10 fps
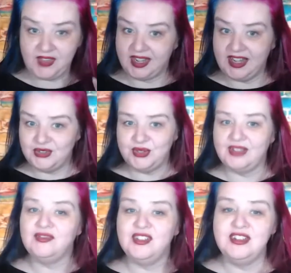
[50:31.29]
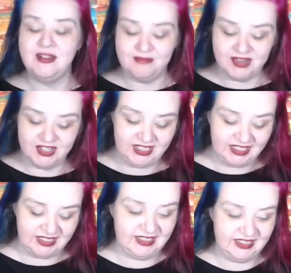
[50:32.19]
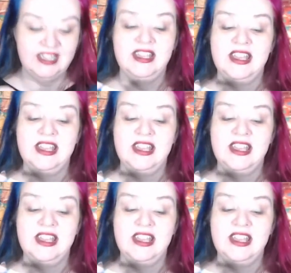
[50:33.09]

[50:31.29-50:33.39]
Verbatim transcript: and I do have number six